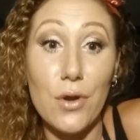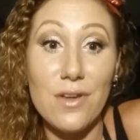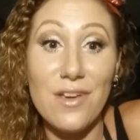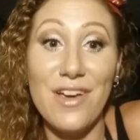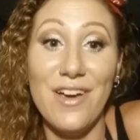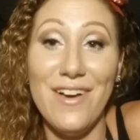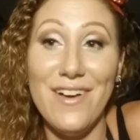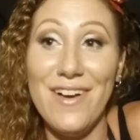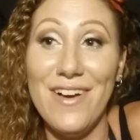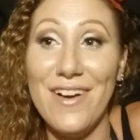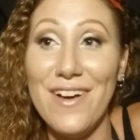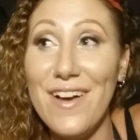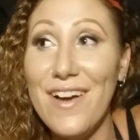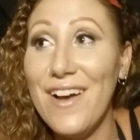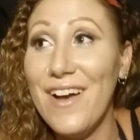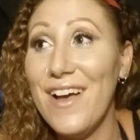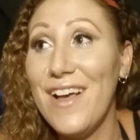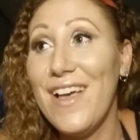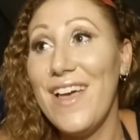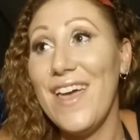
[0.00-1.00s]

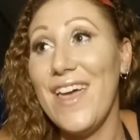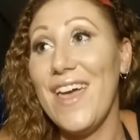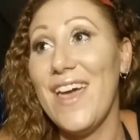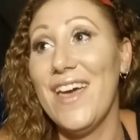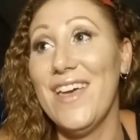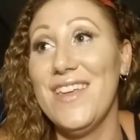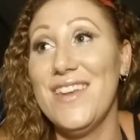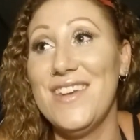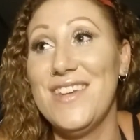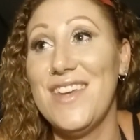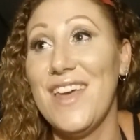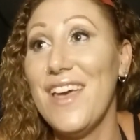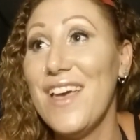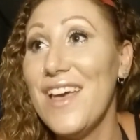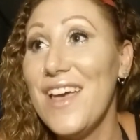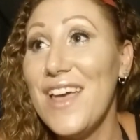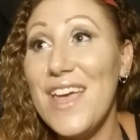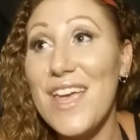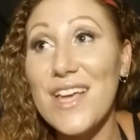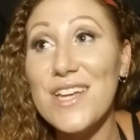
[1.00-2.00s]
And
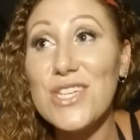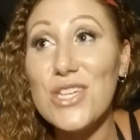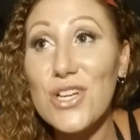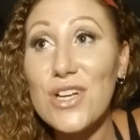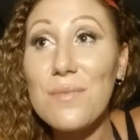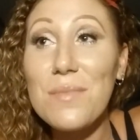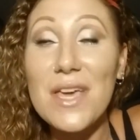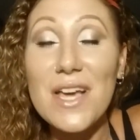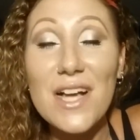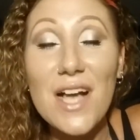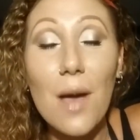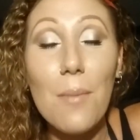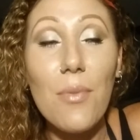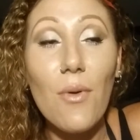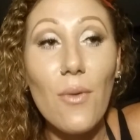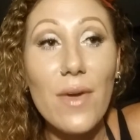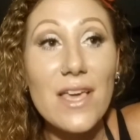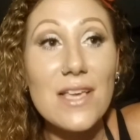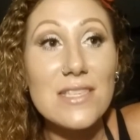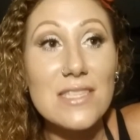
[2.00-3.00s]
it took me a couple
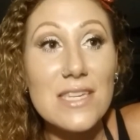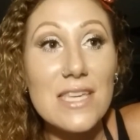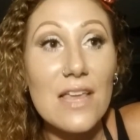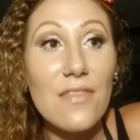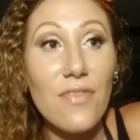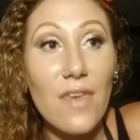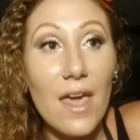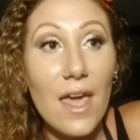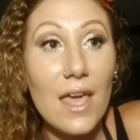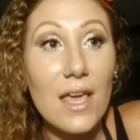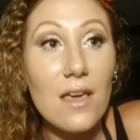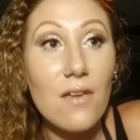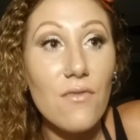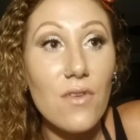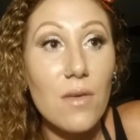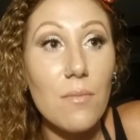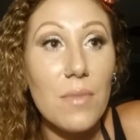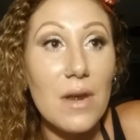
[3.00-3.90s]
weeks to get the hang of it,